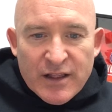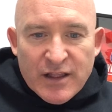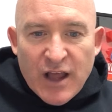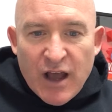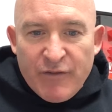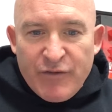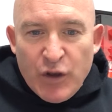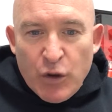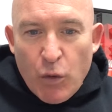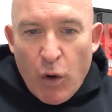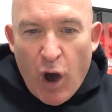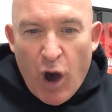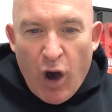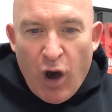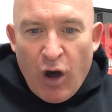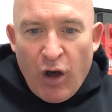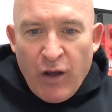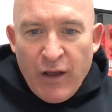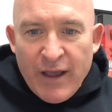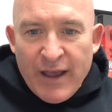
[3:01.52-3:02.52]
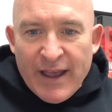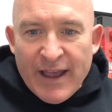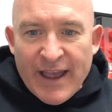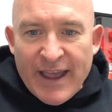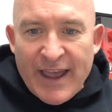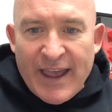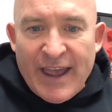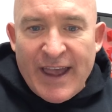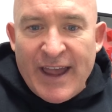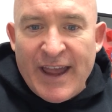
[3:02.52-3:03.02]
Love you all
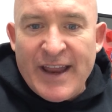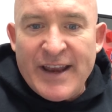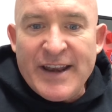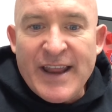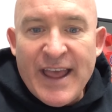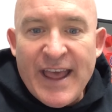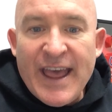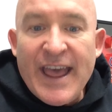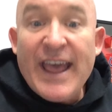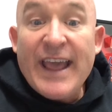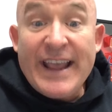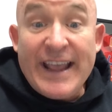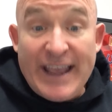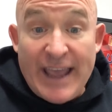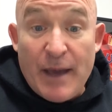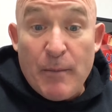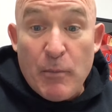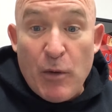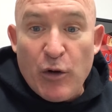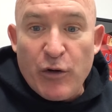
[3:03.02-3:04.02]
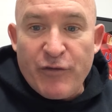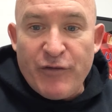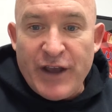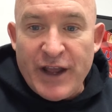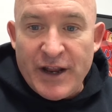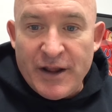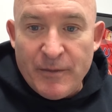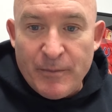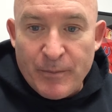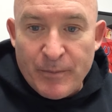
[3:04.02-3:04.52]
and get
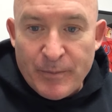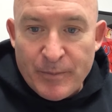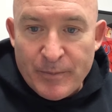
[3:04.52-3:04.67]
motivated.